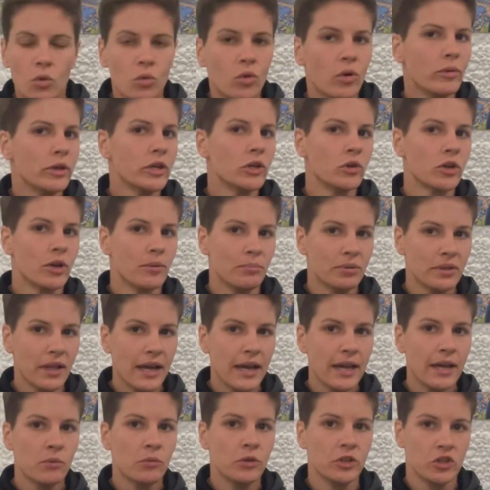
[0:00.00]
when we don't
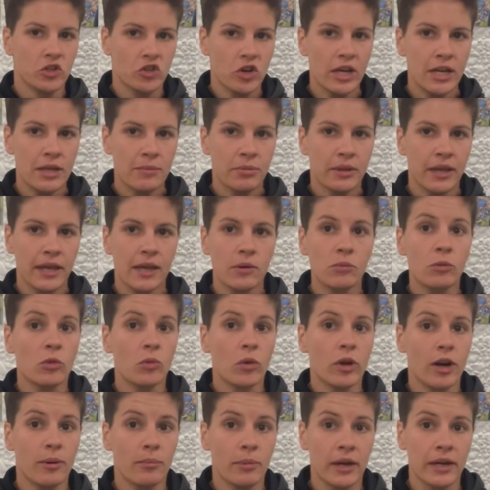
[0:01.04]
comply with a training plan, with
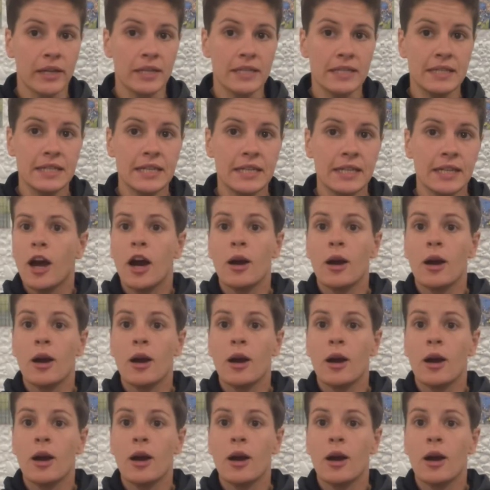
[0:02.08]
what our bodies need,